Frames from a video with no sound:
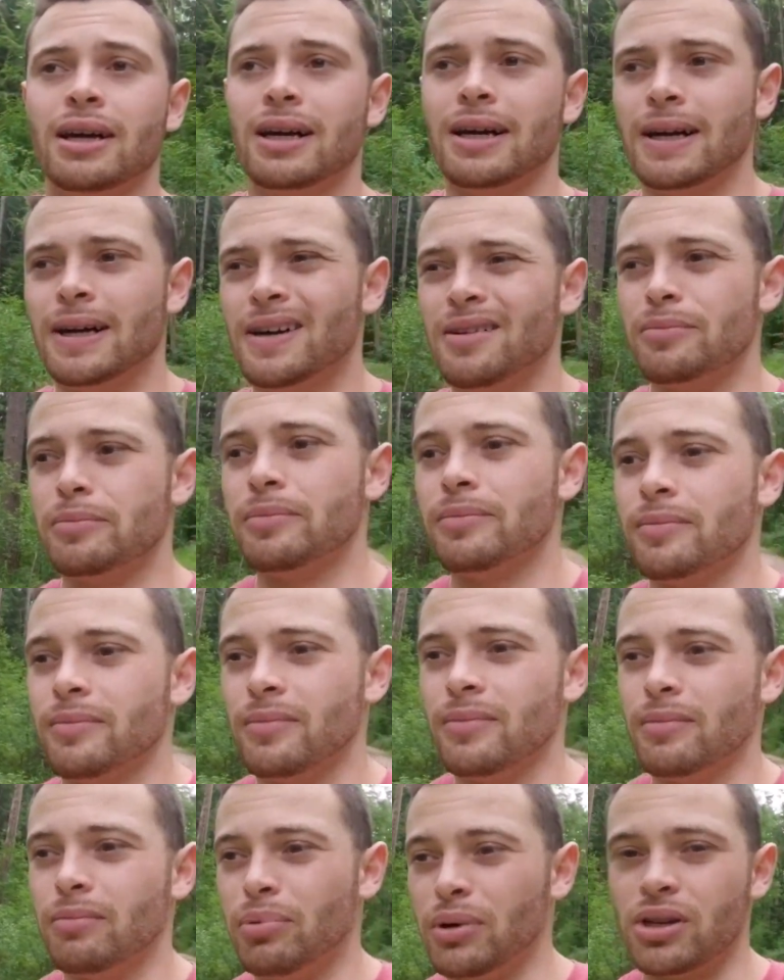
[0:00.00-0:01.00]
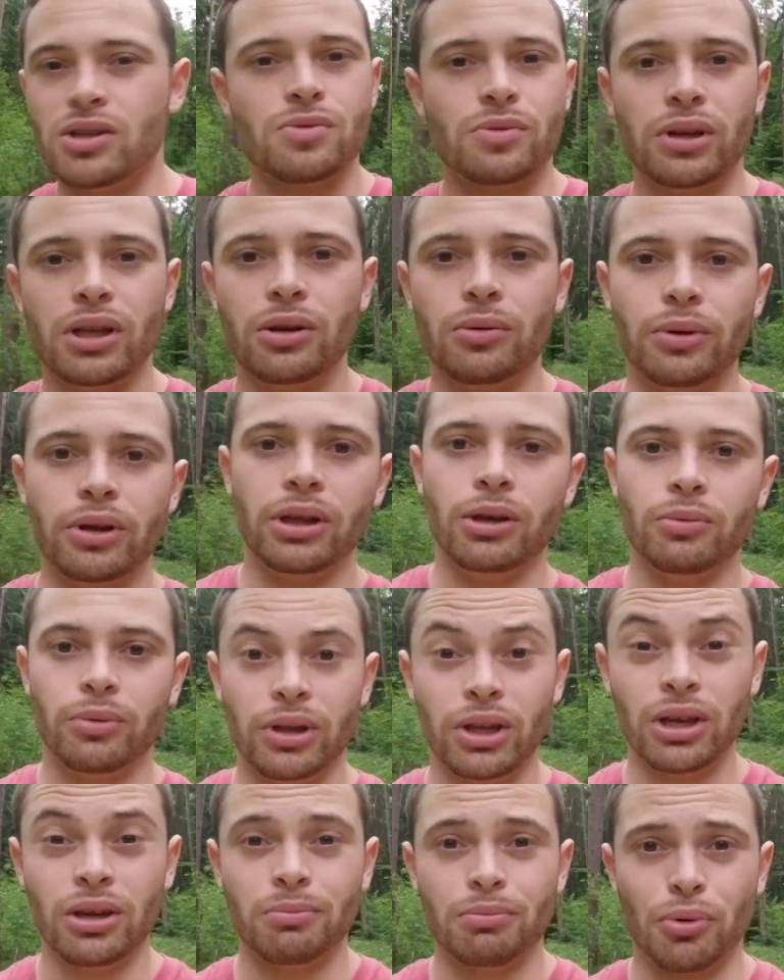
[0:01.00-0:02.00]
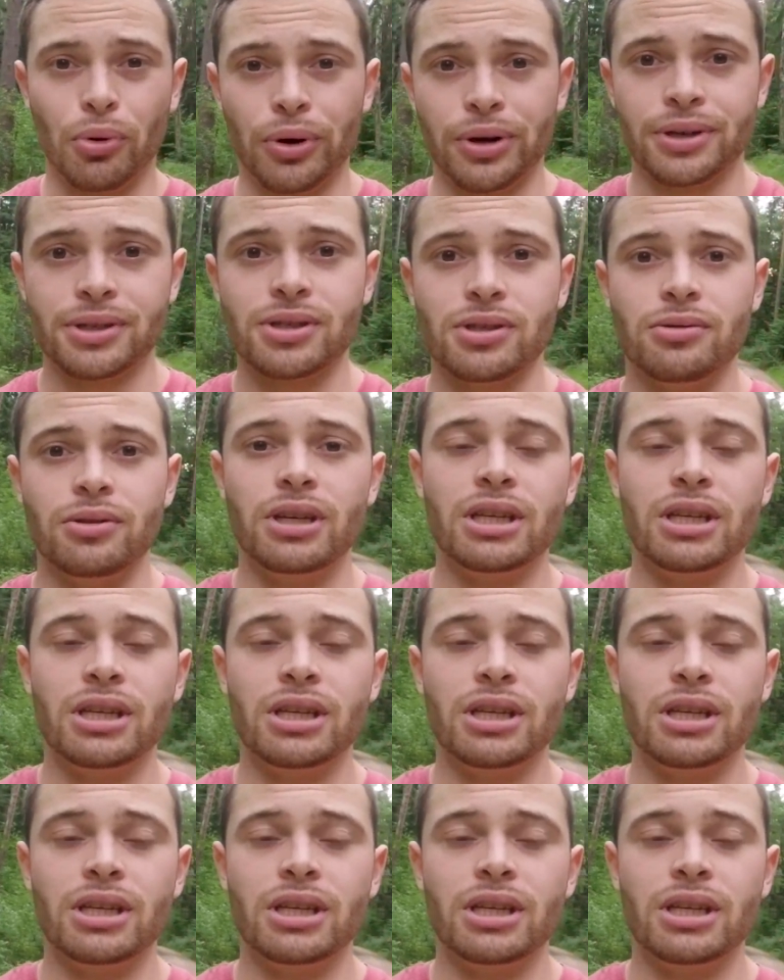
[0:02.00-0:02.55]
but it's really, really, really important.